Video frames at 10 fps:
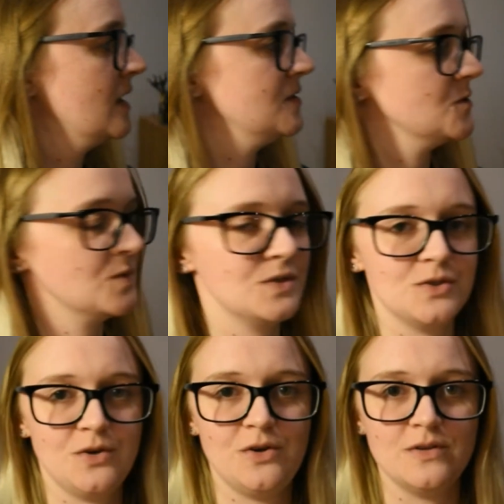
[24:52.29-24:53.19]
I just want
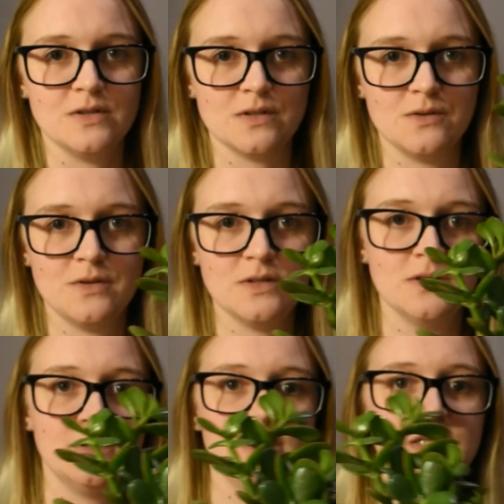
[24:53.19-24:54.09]
to show you this other
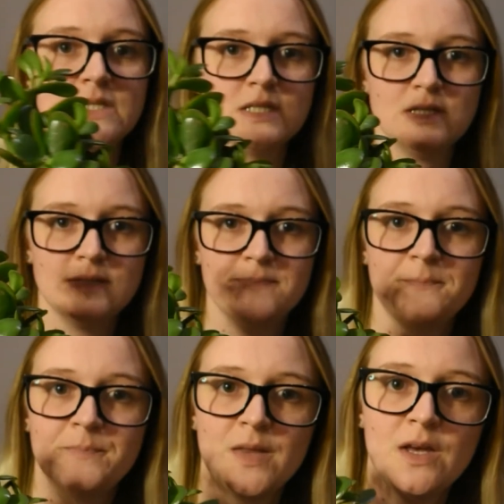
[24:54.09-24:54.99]
succulent,
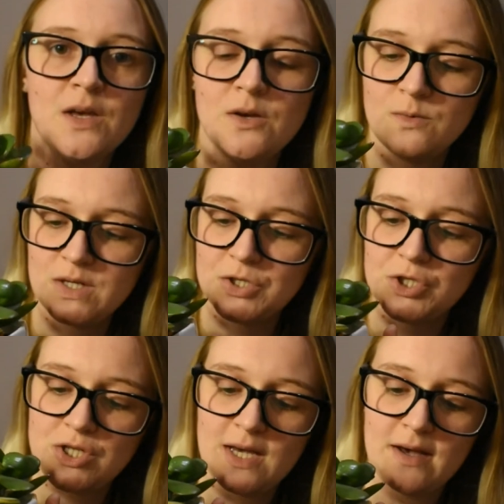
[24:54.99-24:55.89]

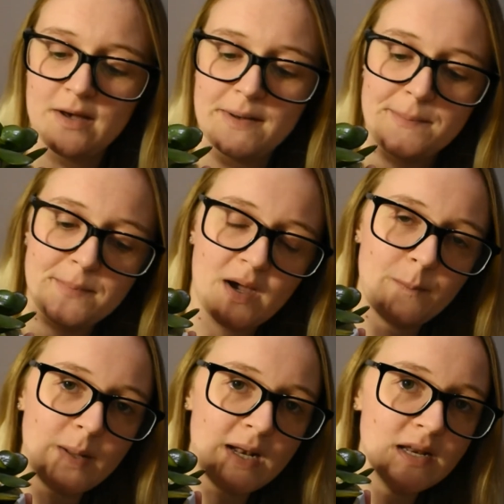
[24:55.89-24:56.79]
which
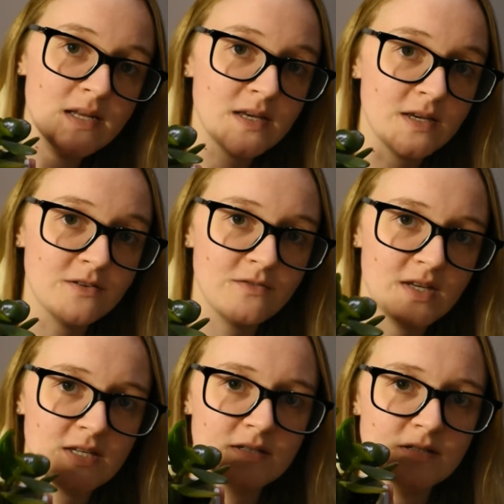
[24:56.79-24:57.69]
I believe
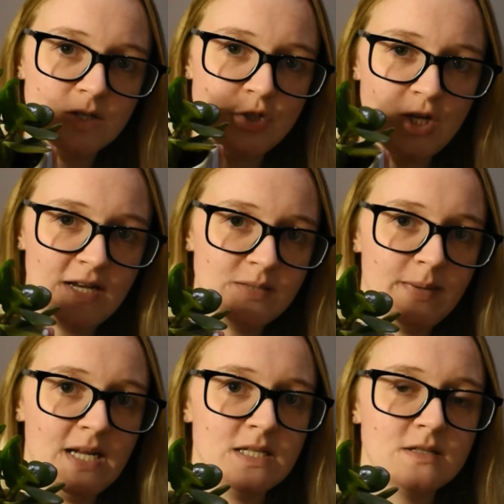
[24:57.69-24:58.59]
is a jade
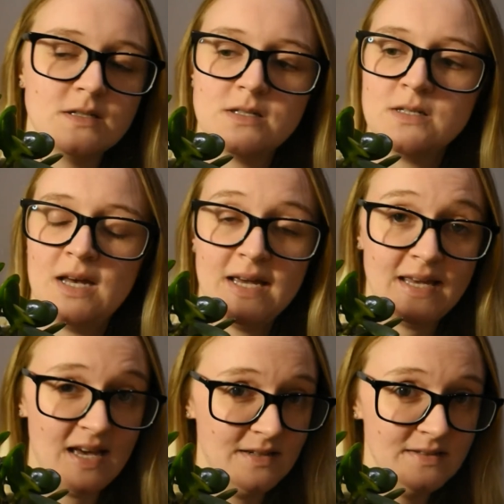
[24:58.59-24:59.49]
plant
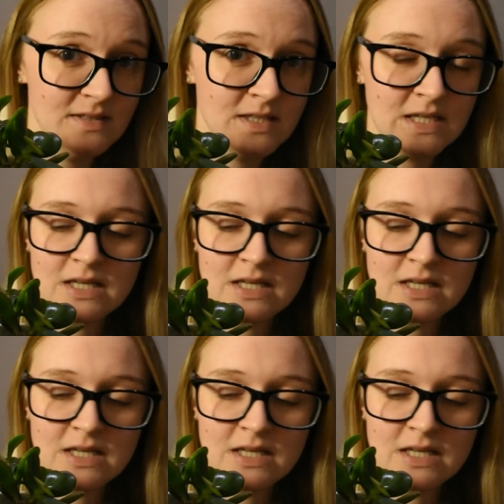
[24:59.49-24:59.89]
again.